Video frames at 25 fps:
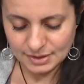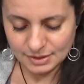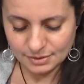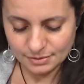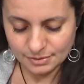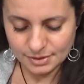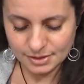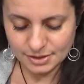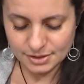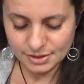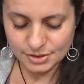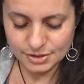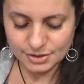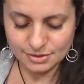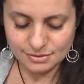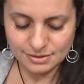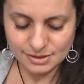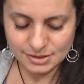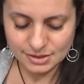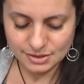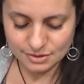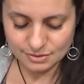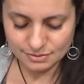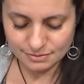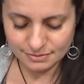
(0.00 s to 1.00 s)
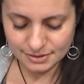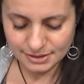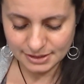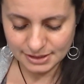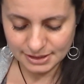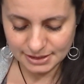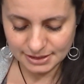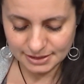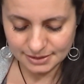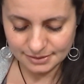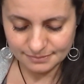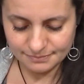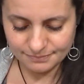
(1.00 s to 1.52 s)
We're going to do a
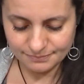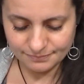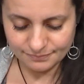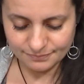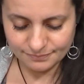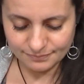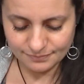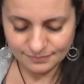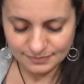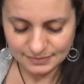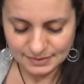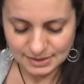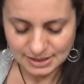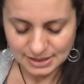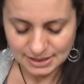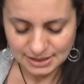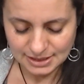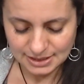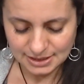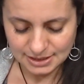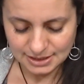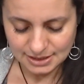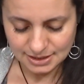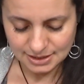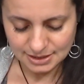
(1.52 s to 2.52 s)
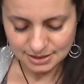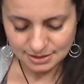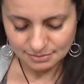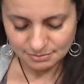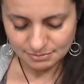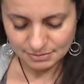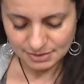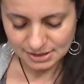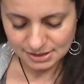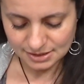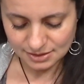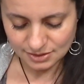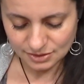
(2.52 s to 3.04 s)
story.
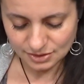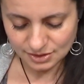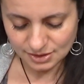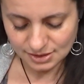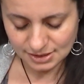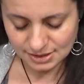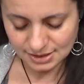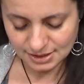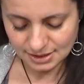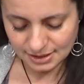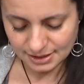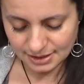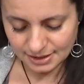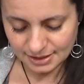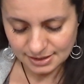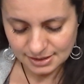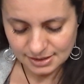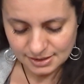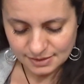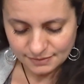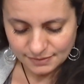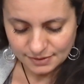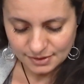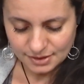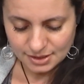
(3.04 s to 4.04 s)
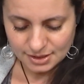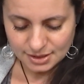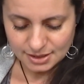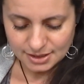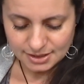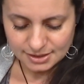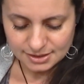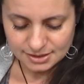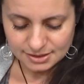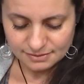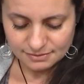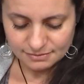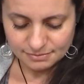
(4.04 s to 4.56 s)
Messages and guidance for the
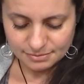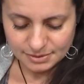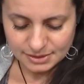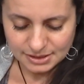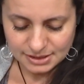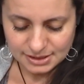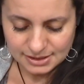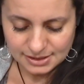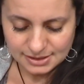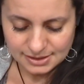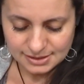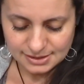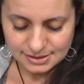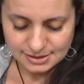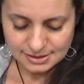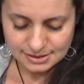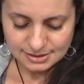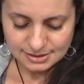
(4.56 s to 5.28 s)
collective, please.